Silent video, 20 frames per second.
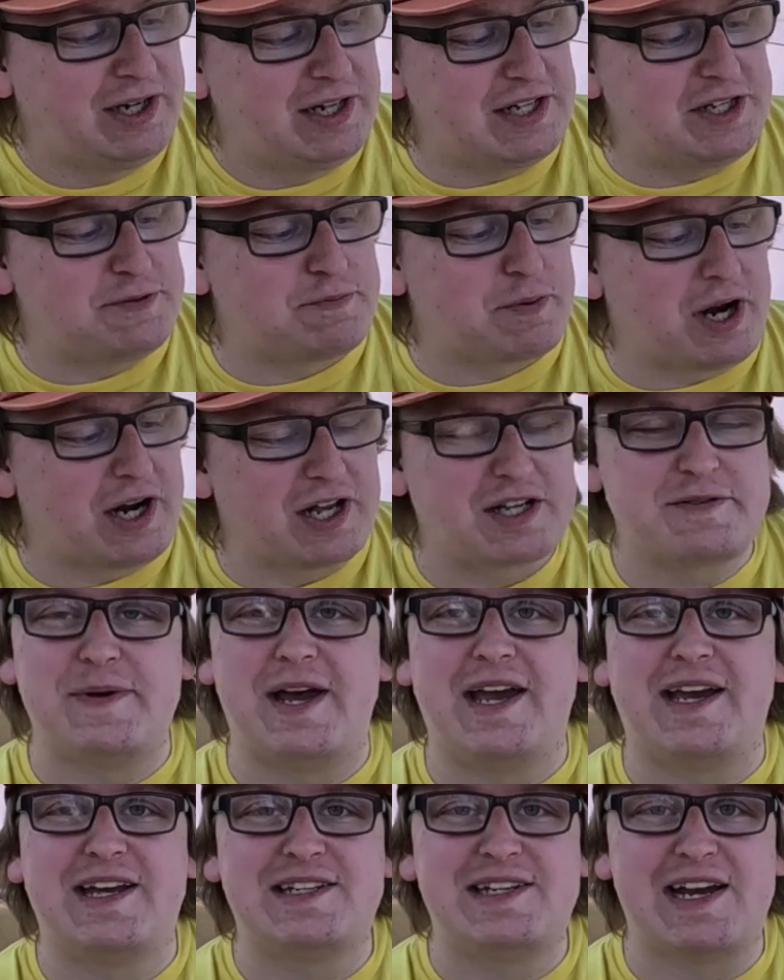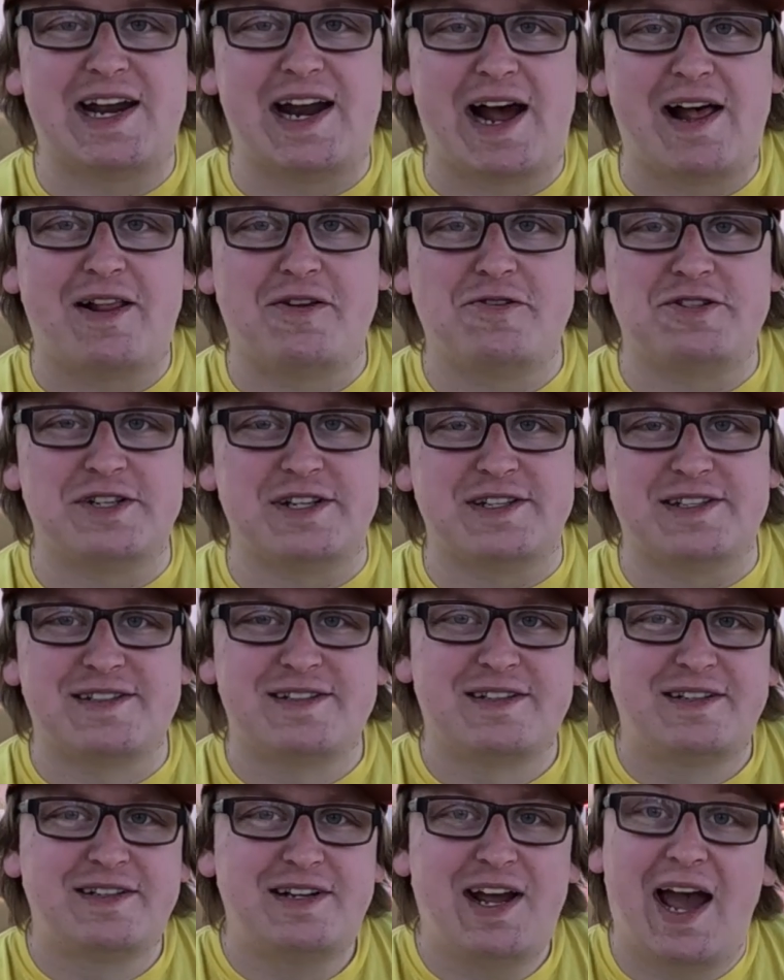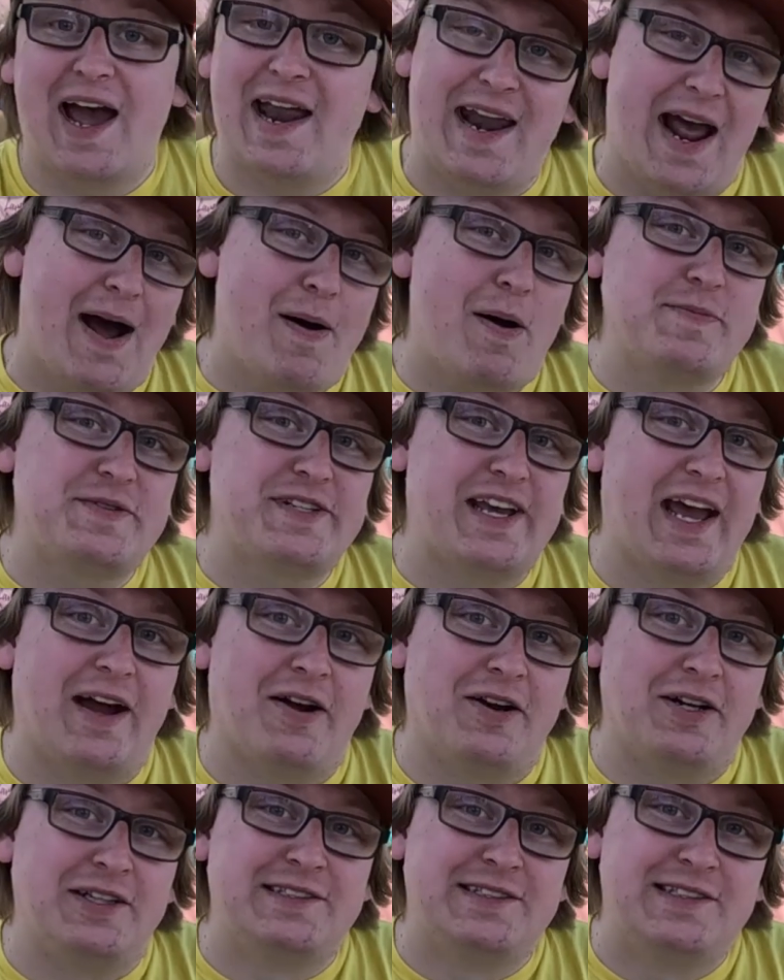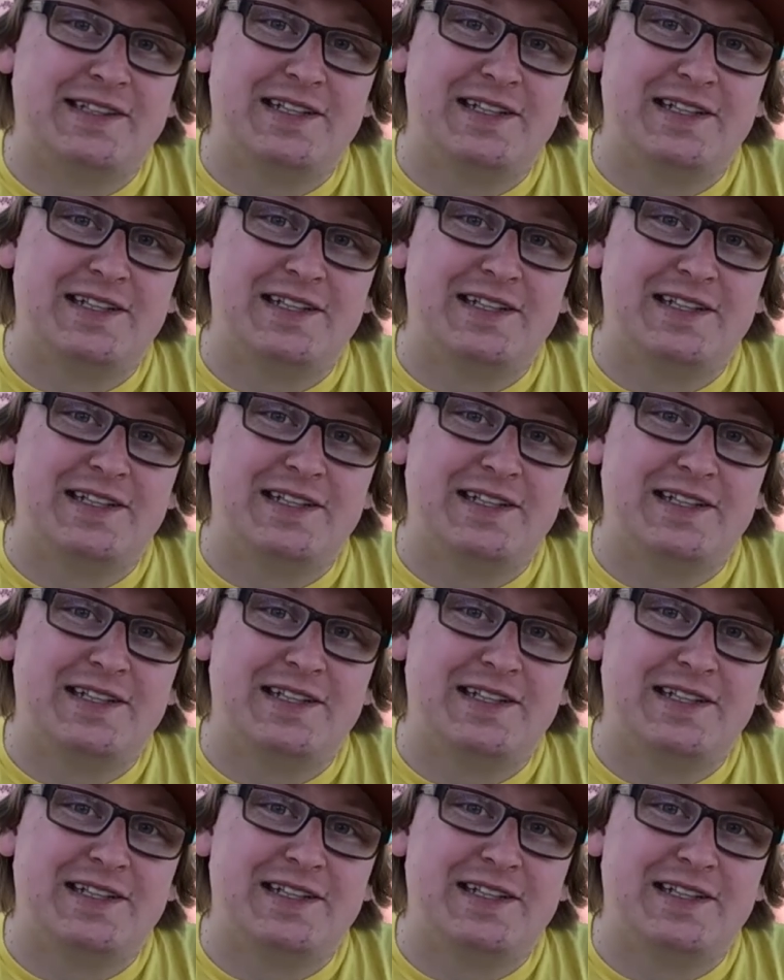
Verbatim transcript: These products may contain allergens. And now I'm scared.